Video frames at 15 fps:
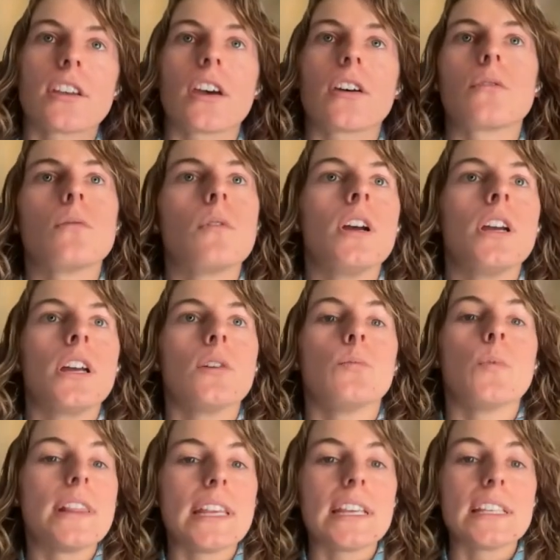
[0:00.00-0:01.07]
so
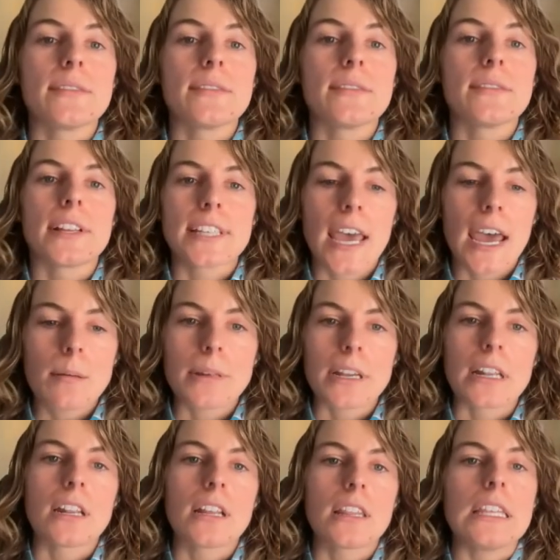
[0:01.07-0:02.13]
when these events
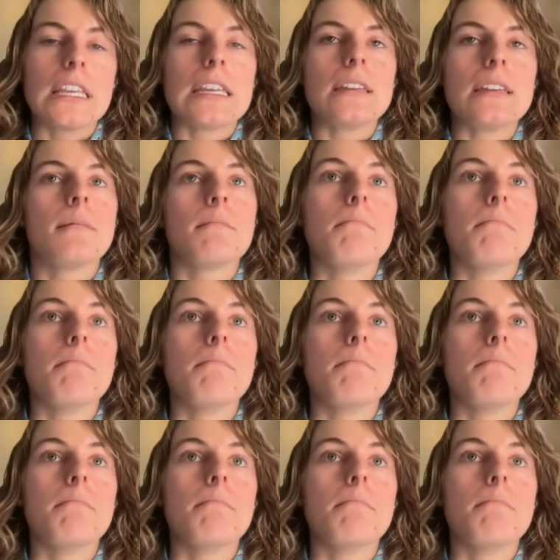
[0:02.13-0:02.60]
happen, the